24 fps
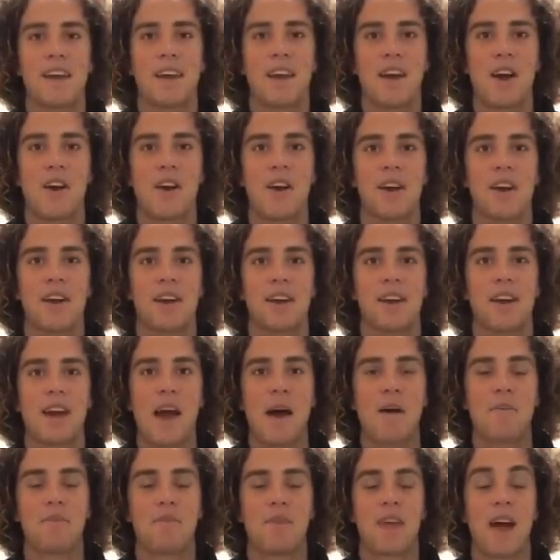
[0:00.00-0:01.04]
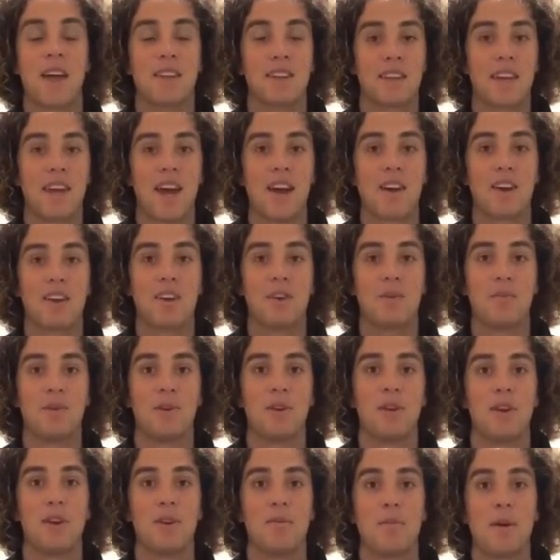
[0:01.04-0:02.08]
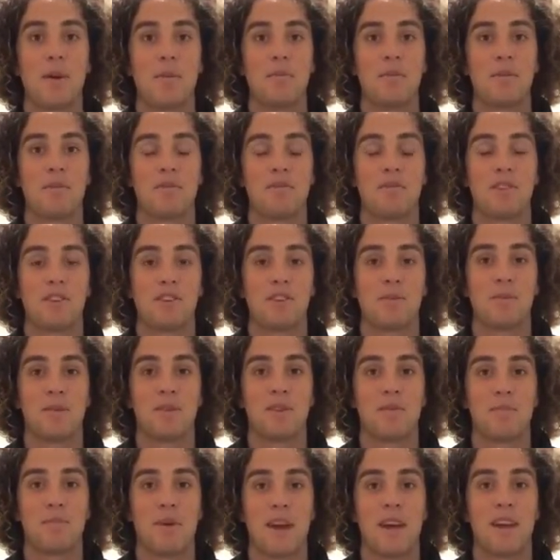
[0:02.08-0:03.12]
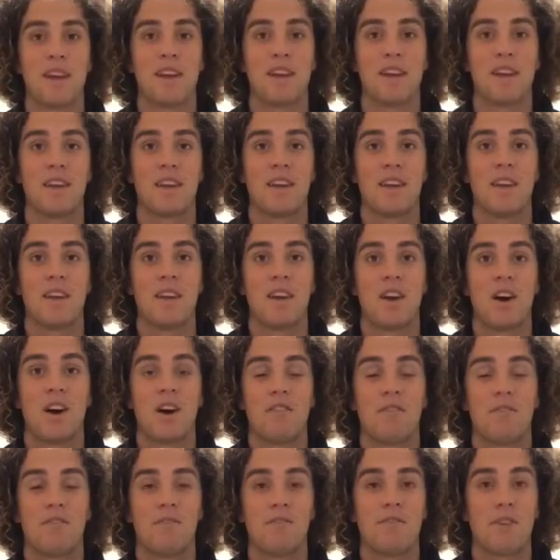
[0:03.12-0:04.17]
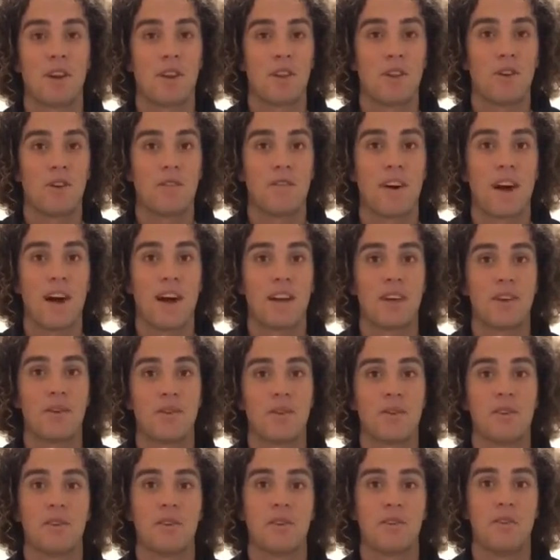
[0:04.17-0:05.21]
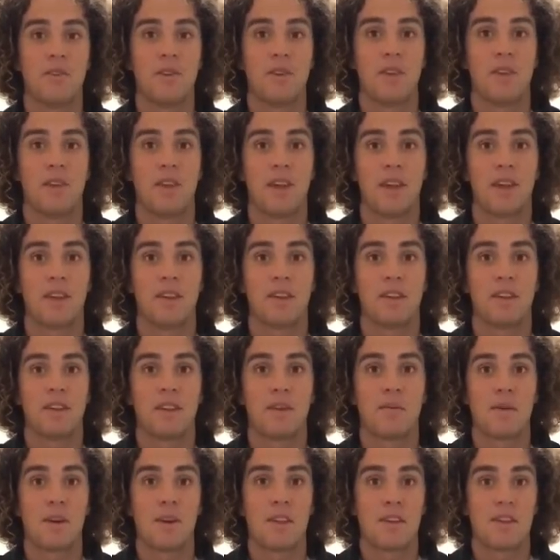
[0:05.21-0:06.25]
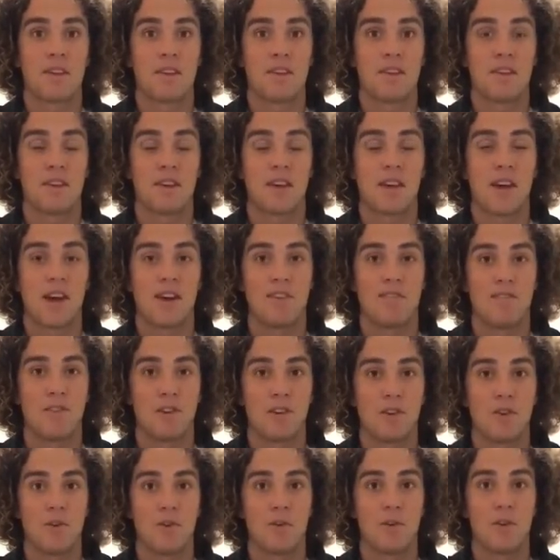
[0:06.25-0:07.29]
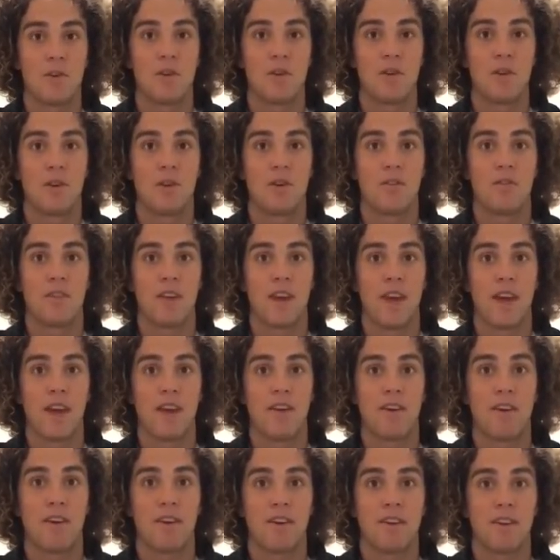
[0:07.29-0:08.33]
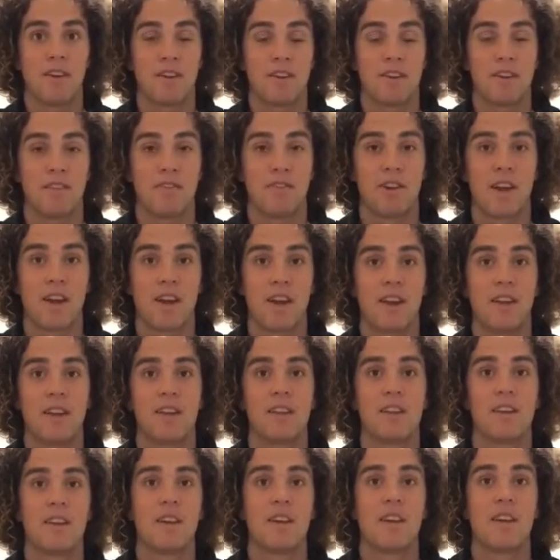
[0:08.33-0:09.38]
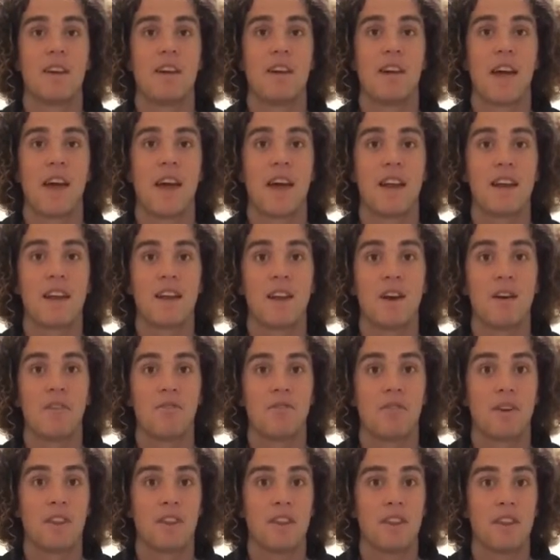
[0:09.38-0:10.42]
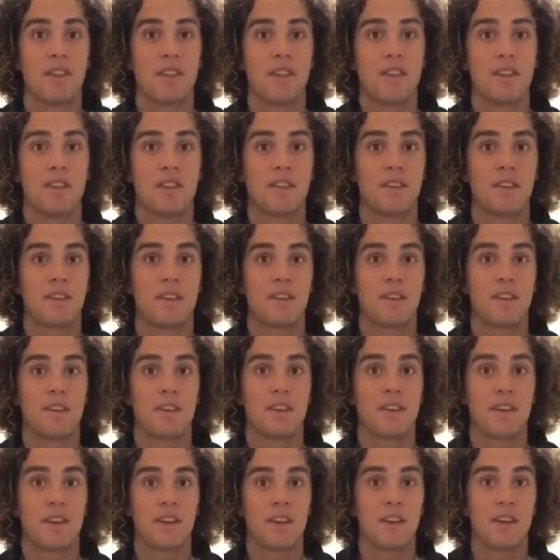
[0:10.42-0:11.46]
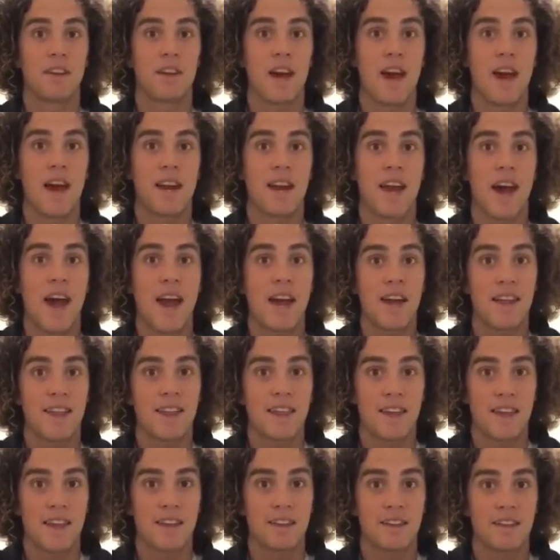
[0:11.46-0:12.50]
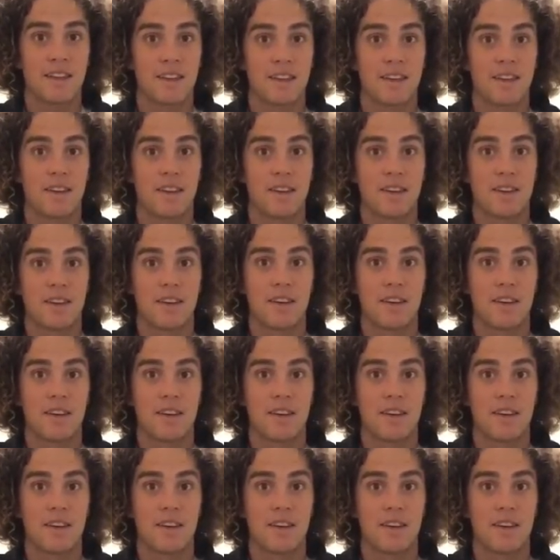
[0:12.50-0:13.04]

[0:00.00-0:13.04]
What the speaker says: you going? As a current community member of Fisherman's Bend, I've read a lot of articles and a few things about the current renewal of the area and its surroundings, and I've read that it's going to add 80,000